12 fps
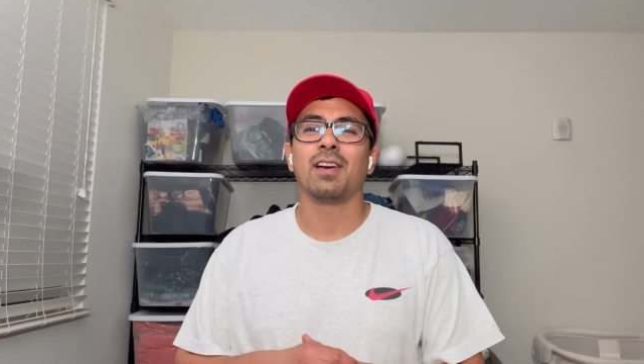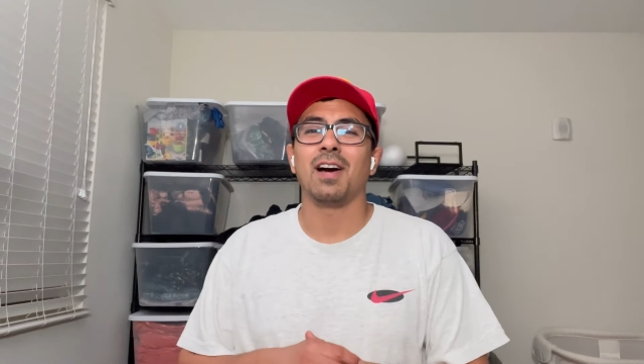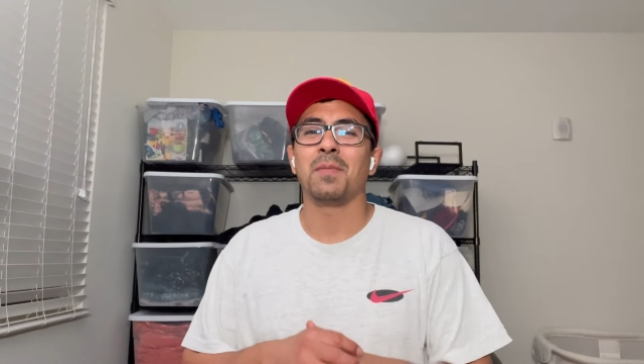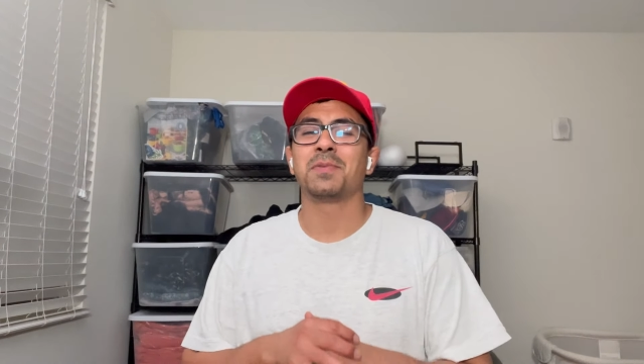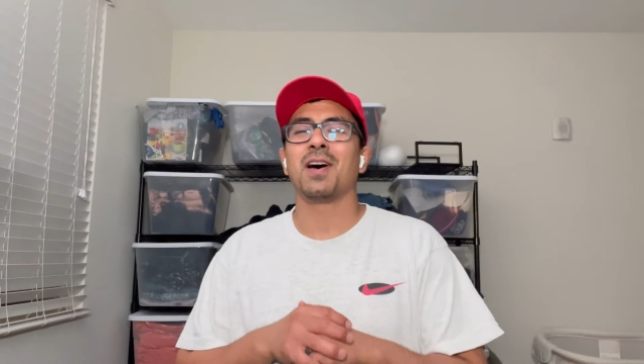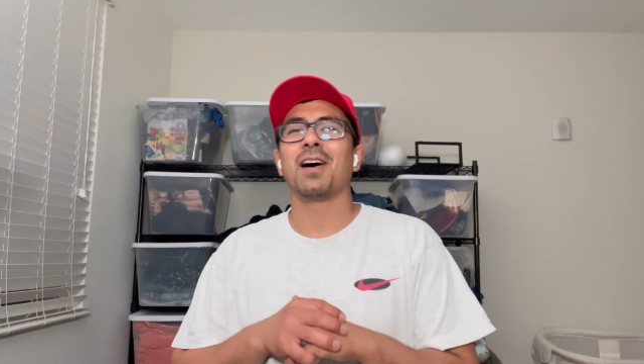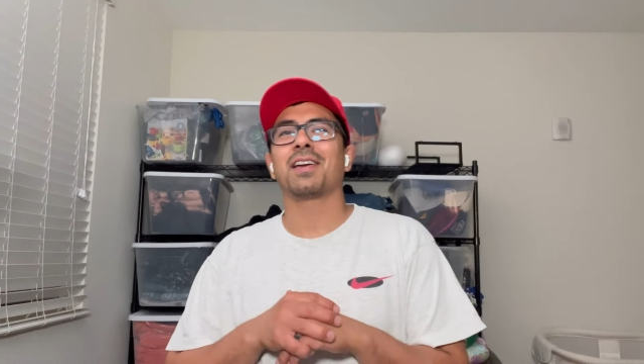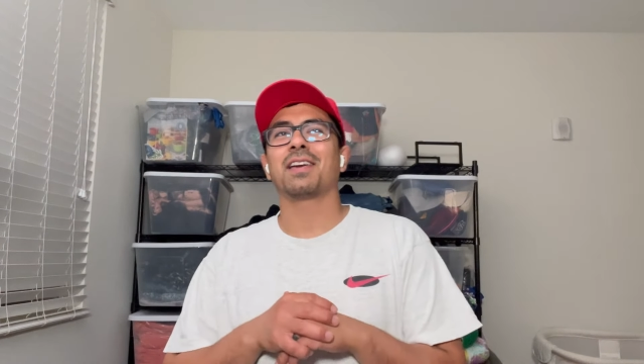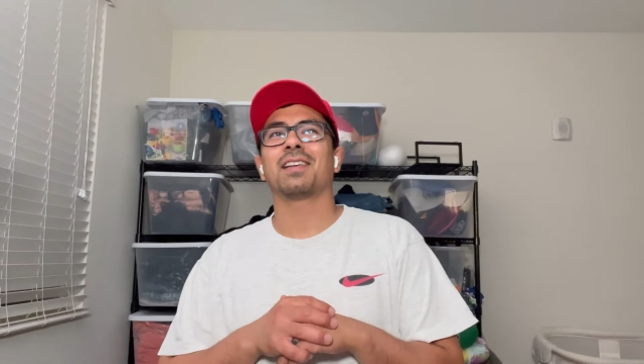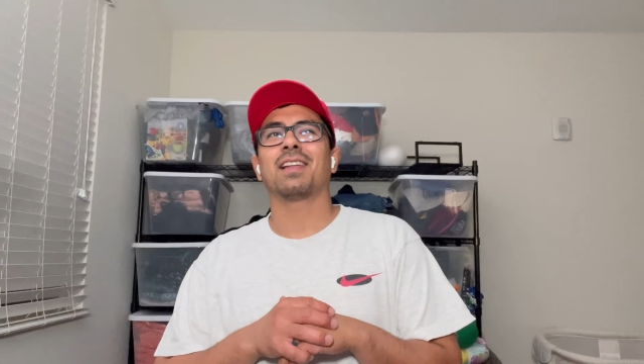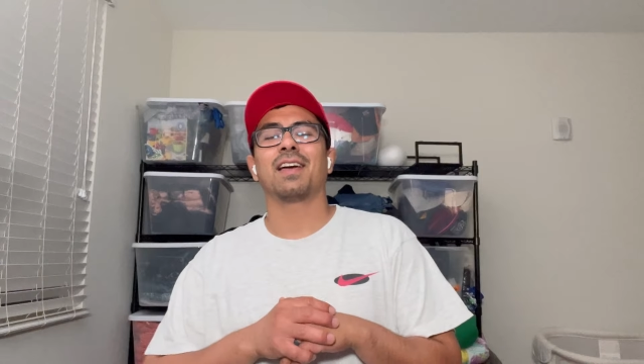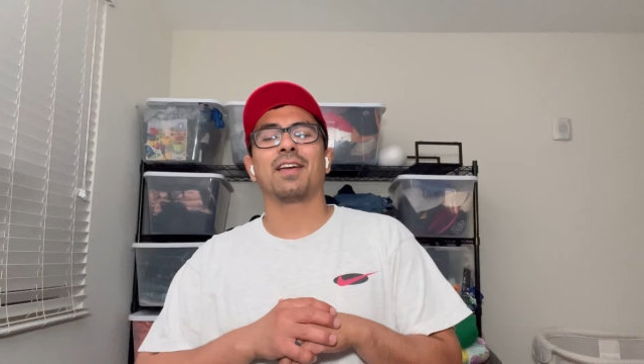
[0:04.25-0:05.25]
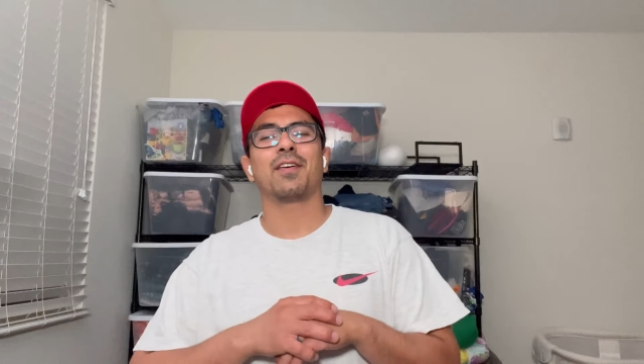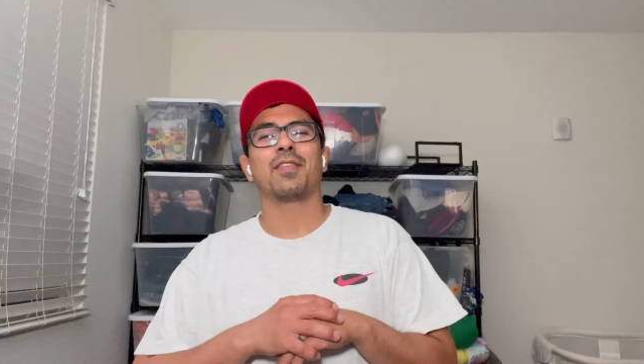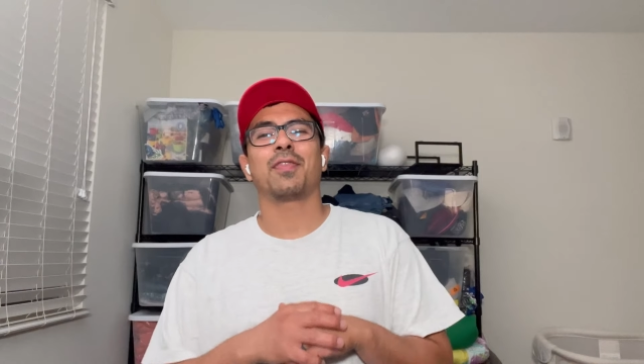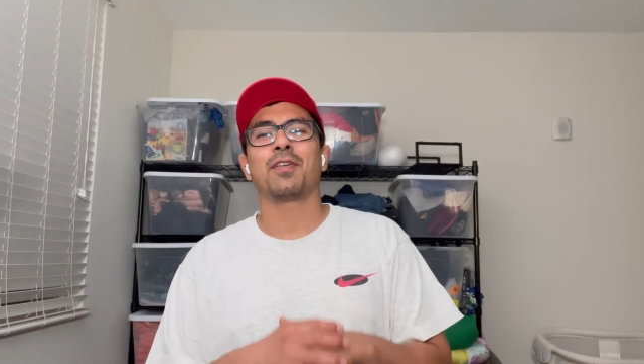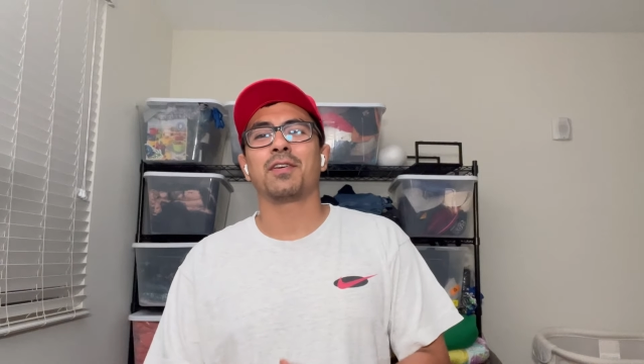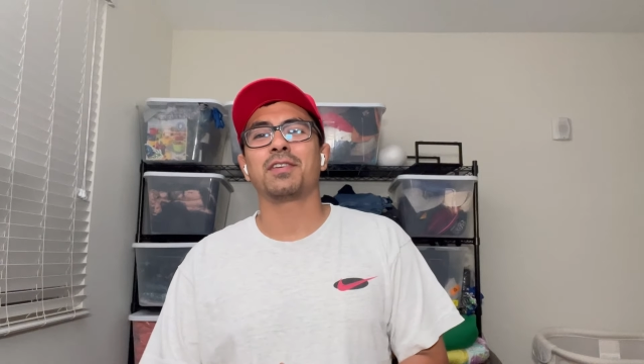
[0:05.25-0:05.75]
I'm talking like
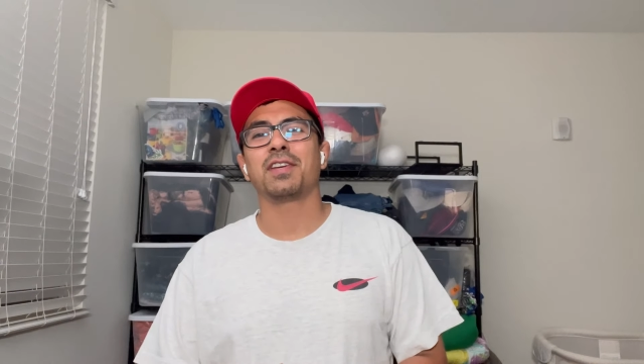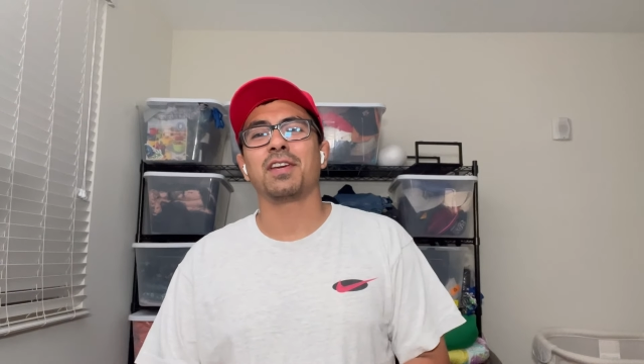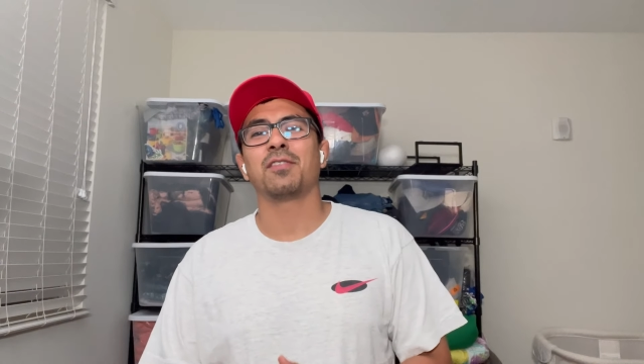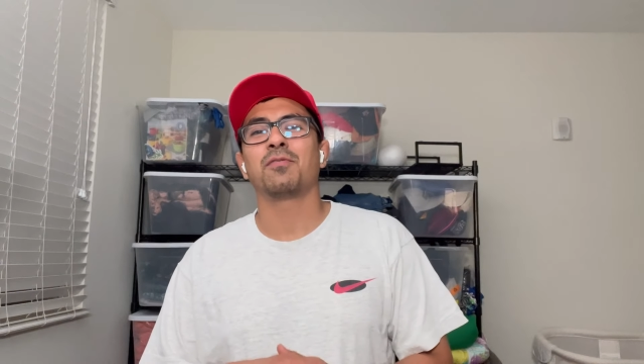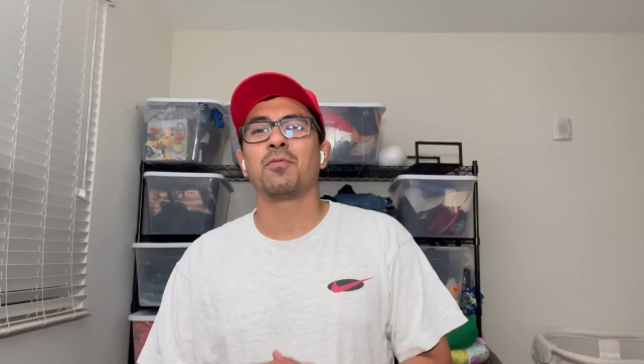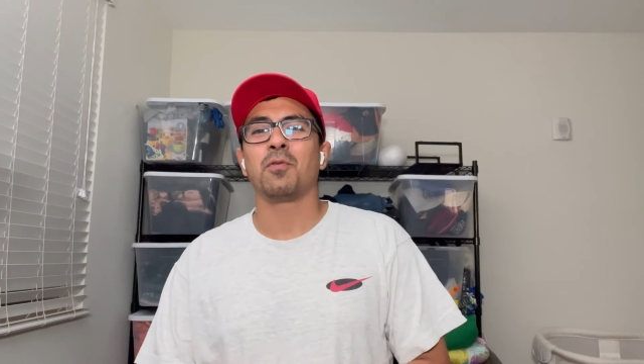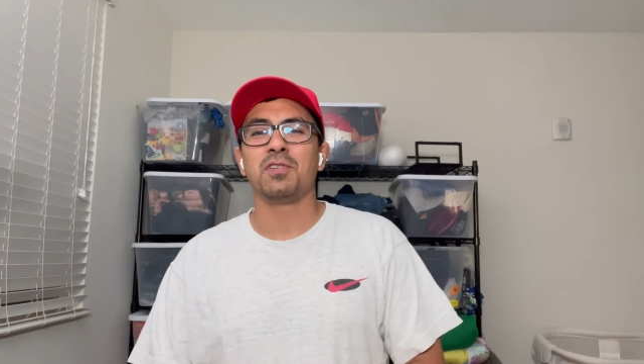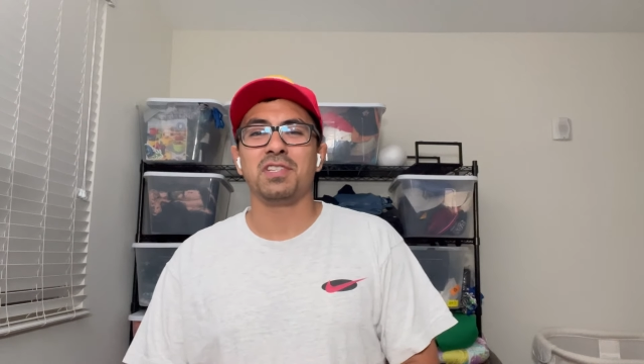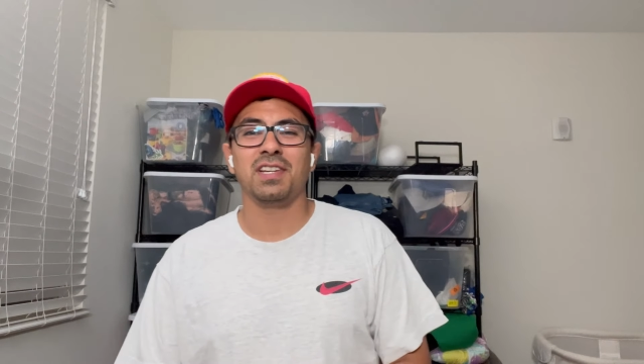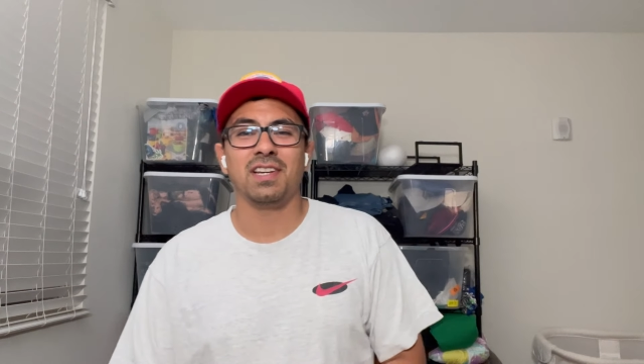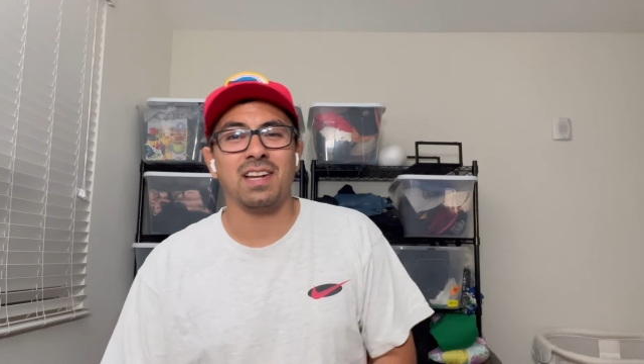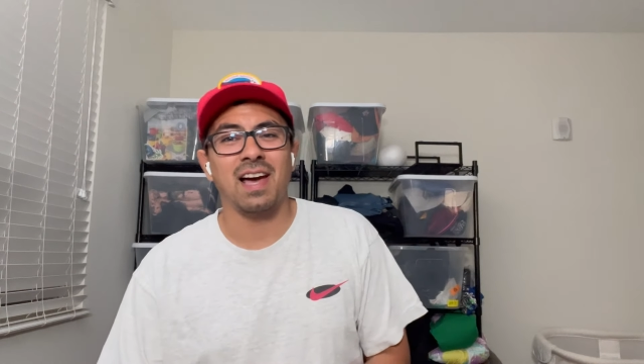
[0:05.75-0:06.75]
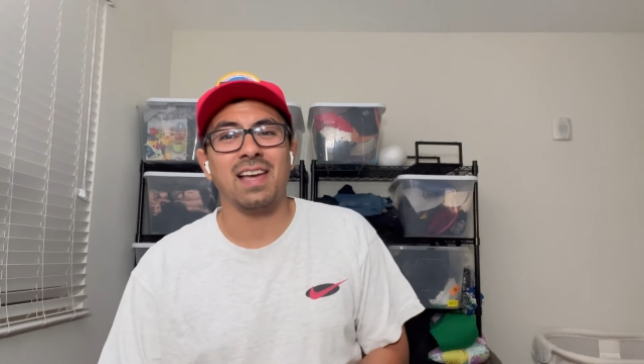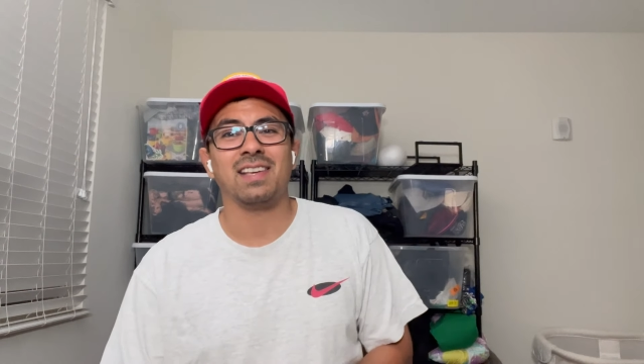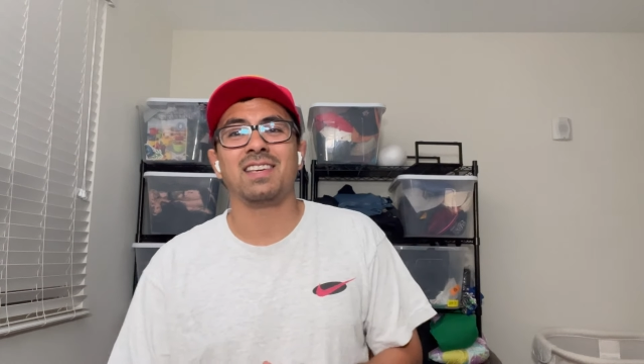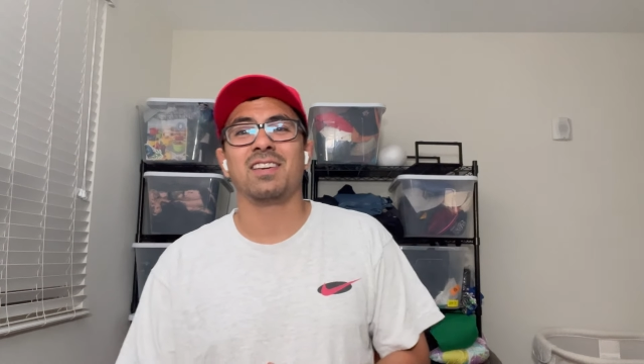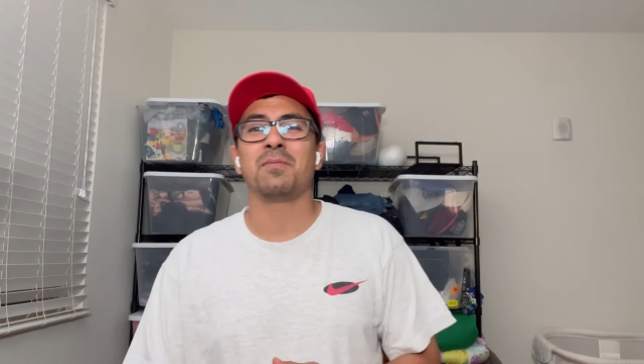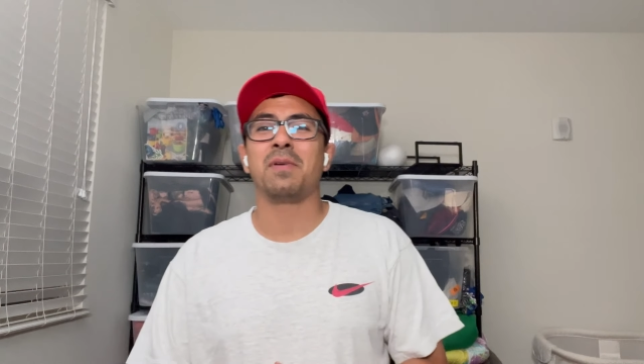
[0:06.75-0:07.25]
13, 14
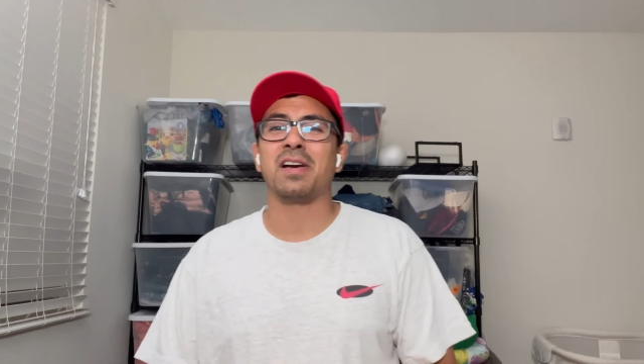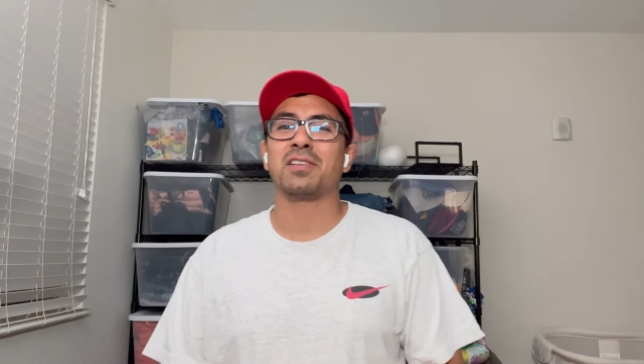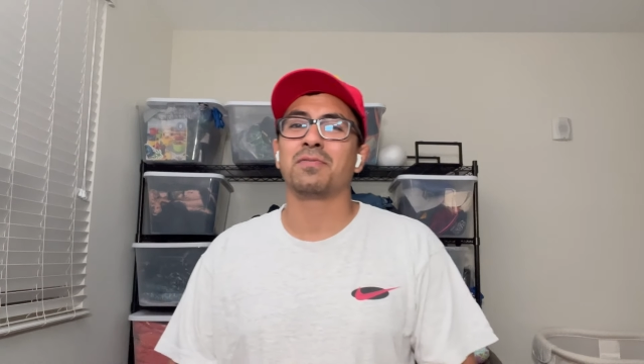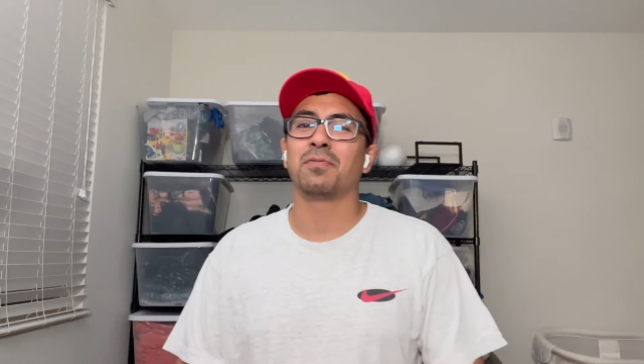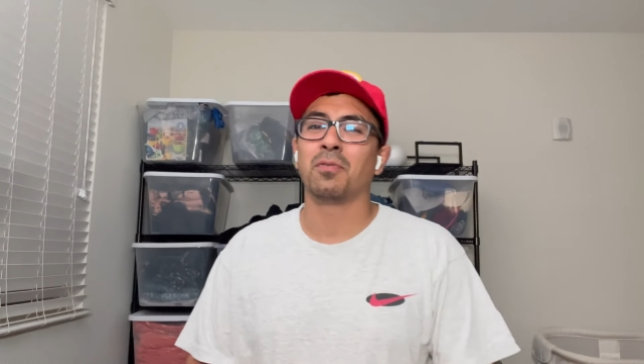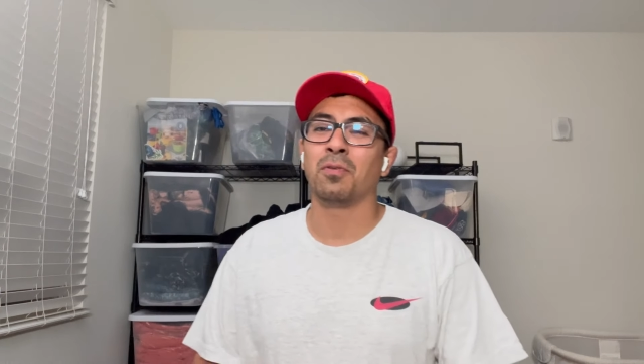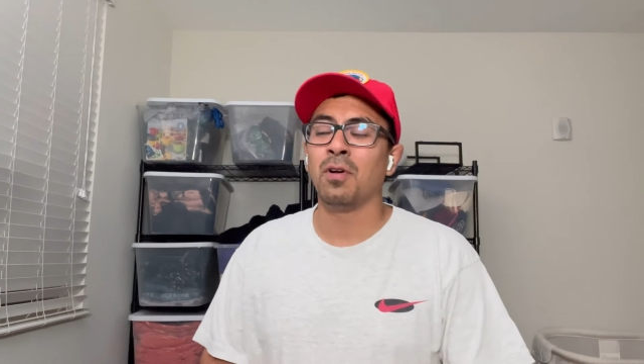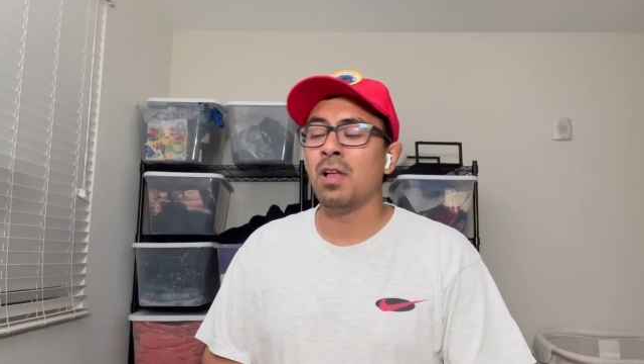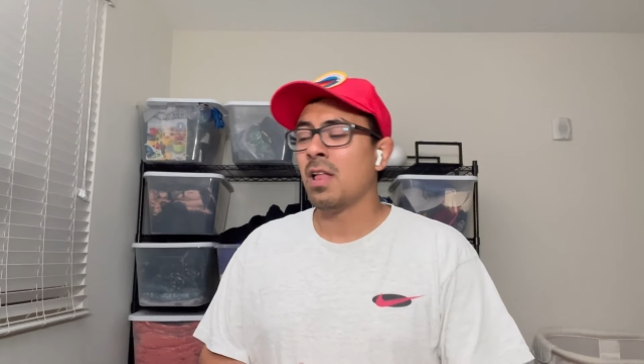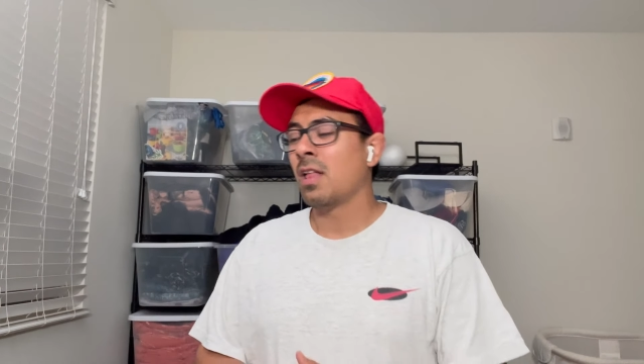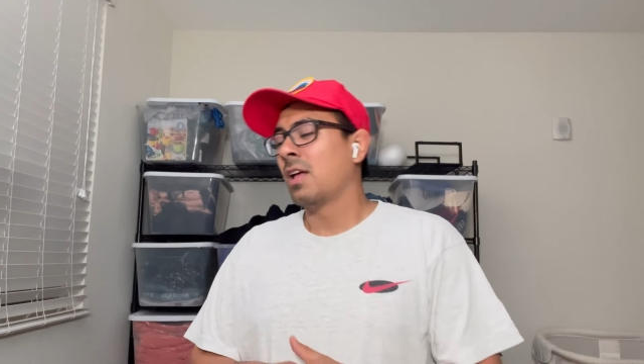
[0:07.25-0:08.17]
IKEA bags full.